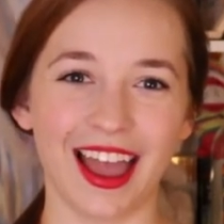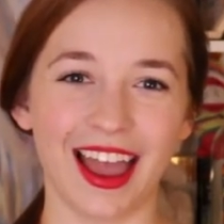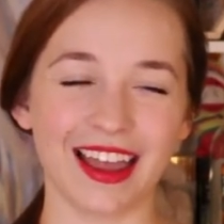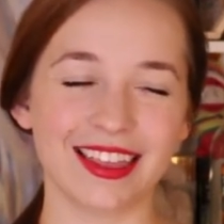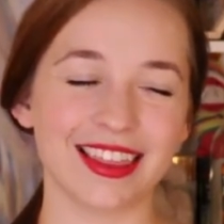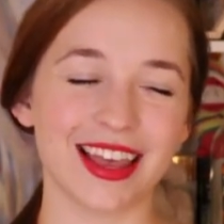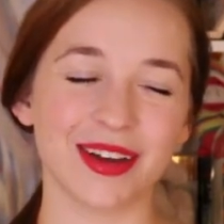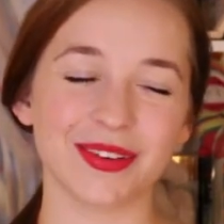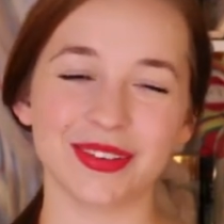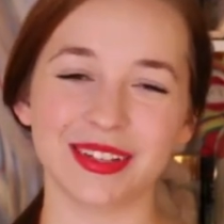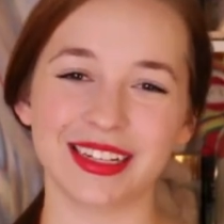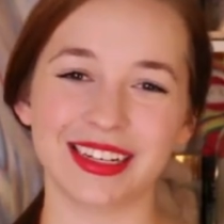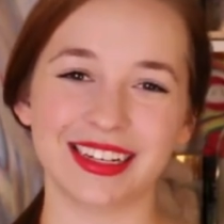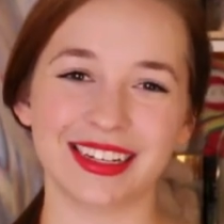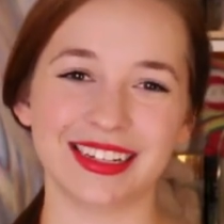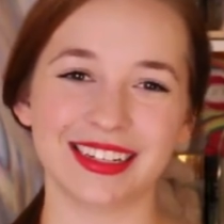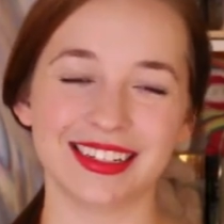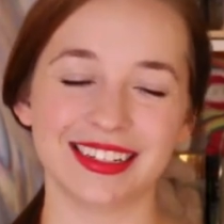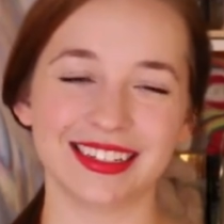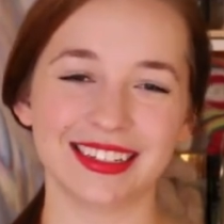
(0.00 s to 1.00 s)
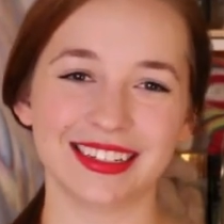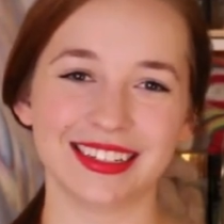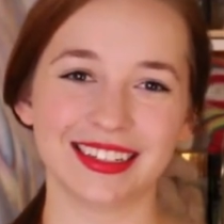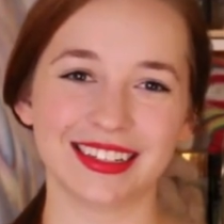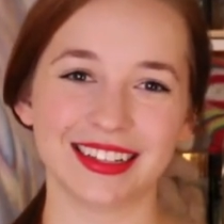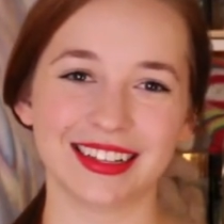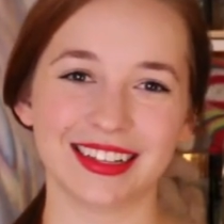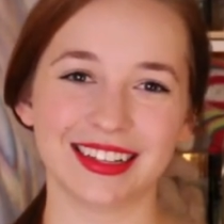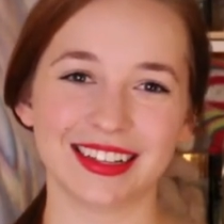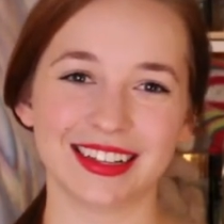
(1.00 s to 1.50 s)
And that really
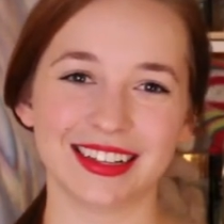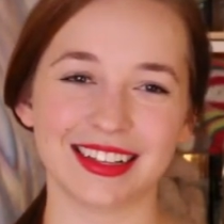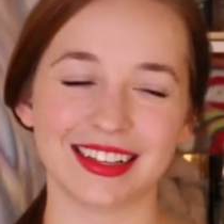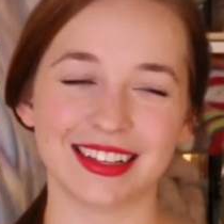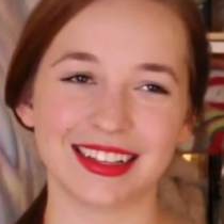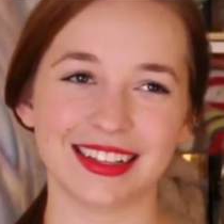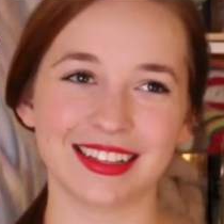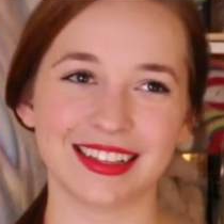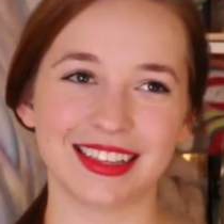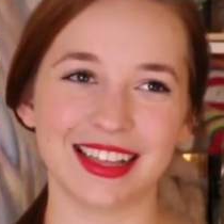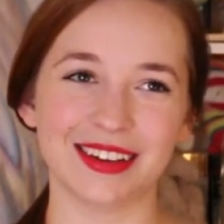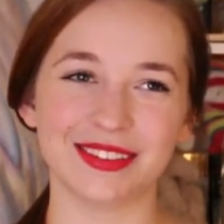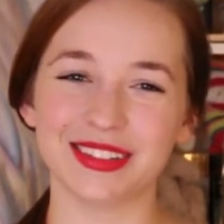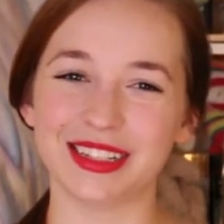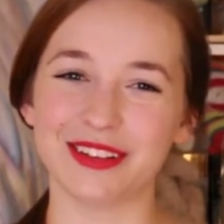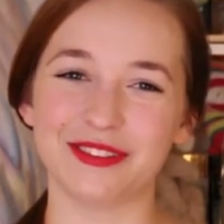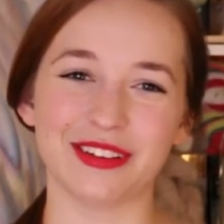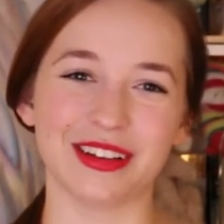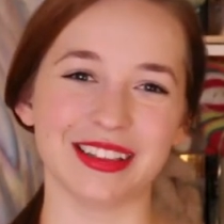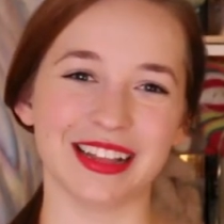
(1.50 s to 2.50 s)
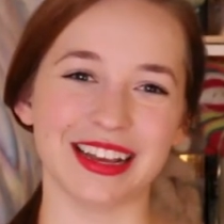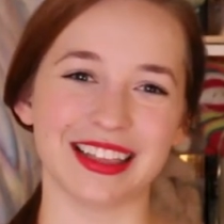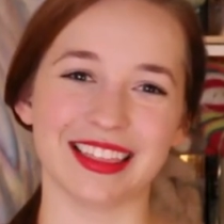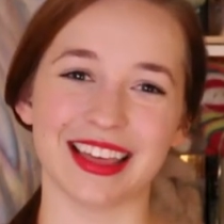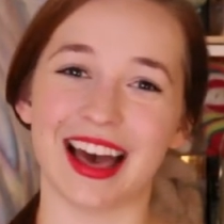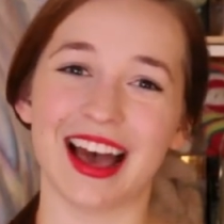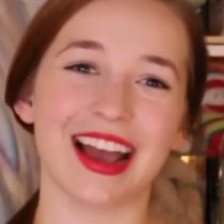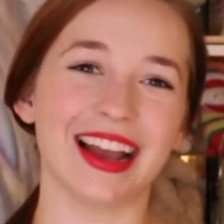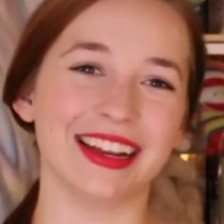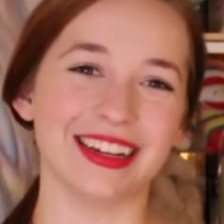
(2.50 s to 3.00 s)
that really felt like
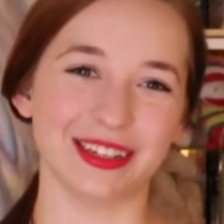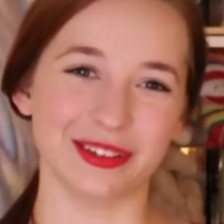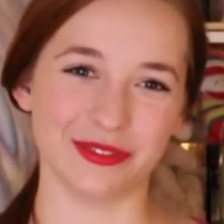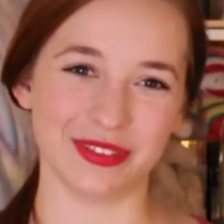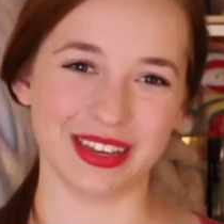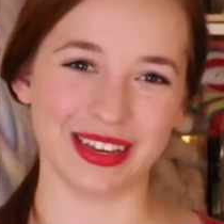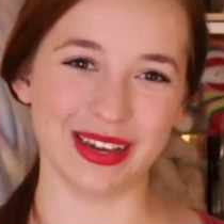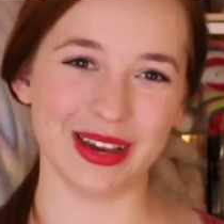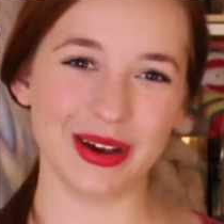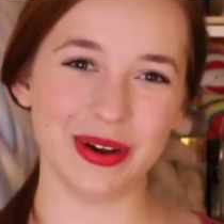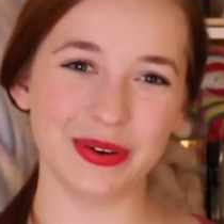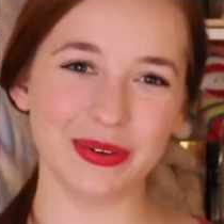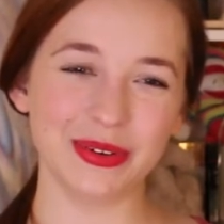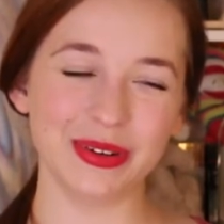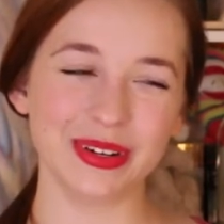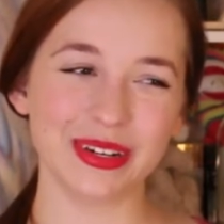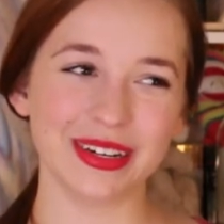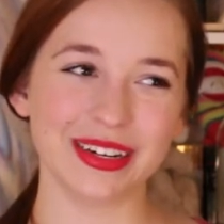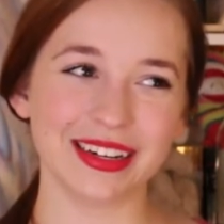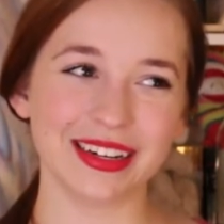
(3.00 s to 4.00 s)
the height of ego,